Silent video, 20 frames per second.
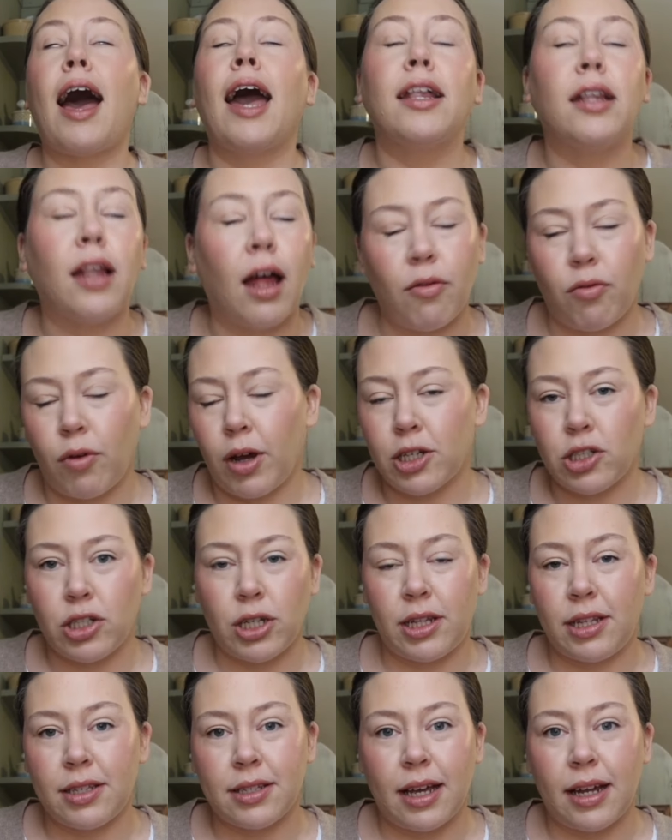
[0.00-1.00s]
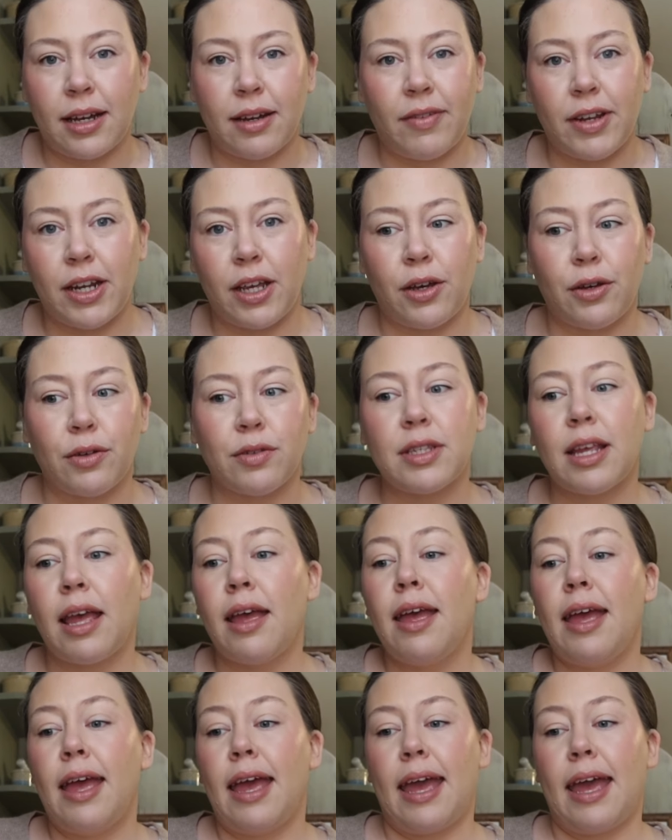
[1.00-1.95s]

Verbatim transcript: I love watching these kind of videos